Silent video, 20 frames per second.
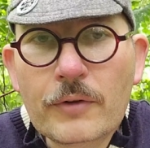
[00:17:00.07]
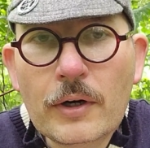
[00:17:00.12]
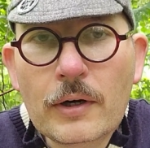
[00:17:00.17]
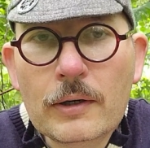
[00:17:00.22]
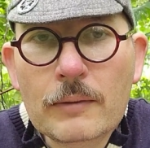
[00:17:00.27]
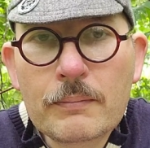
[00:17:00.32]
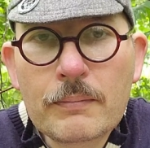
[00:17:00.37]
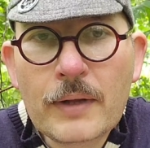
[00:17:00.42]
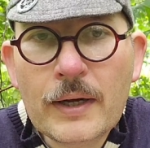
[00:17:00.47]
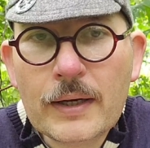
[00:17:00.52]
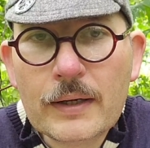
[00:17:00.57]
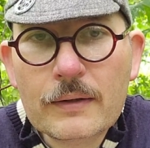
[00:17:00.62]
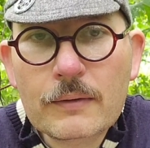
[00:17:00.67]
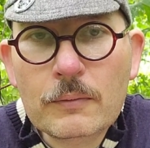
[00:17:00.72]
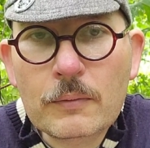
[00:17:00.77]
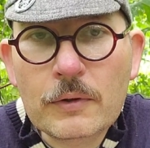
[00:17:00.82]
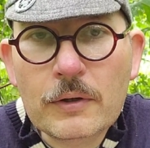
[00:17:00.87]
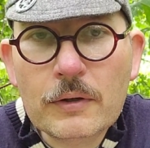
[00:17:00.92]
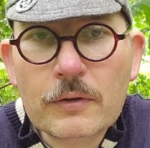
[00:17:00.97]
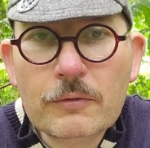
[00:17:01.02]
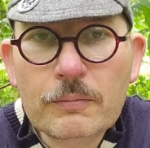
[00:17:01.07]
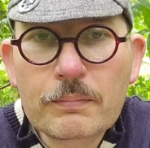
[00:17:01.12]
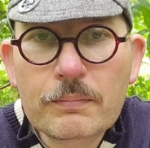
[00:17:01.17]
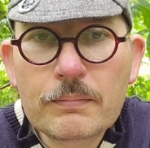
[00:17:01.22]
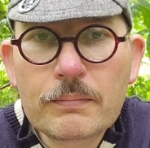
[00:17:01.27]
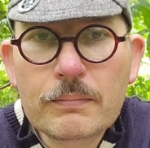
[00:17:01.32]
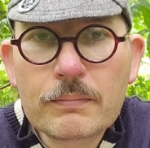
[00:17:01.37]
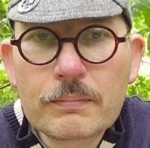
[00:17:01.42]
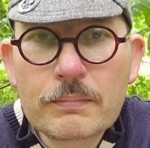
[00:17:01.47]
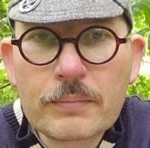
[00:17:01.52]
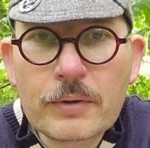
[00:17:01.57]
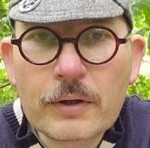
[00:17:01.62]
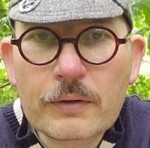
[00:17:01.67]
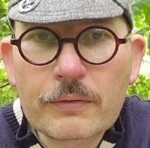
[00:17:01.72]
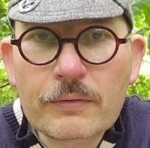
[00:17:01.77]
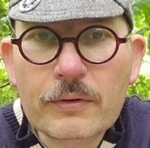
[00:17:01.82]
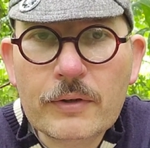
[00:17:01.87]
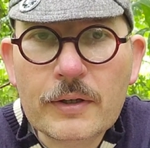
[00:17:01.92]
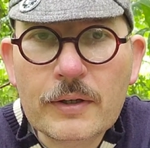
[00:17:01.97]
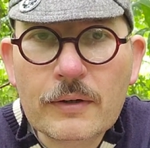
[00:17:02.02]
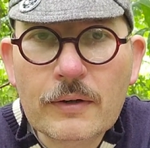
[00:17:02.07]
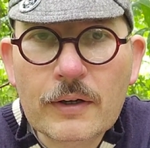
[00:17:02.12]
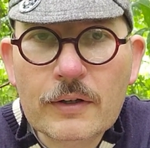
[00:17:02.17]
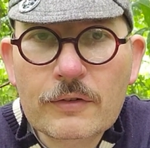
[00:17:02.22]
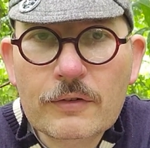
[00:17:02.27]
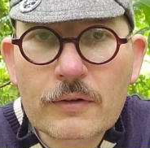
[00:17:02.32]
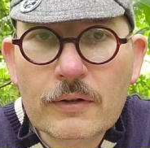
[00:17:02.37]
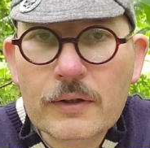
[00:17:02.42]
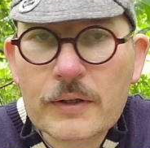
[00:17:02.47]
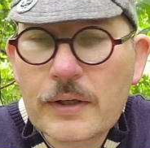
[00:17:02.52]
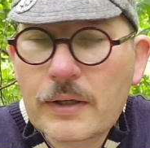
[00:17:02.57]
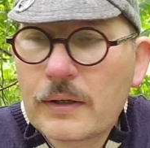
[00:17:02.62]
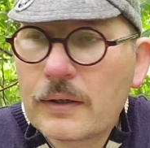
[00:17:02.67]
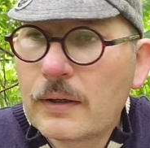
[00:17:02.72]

hub, that works perfectly nicely,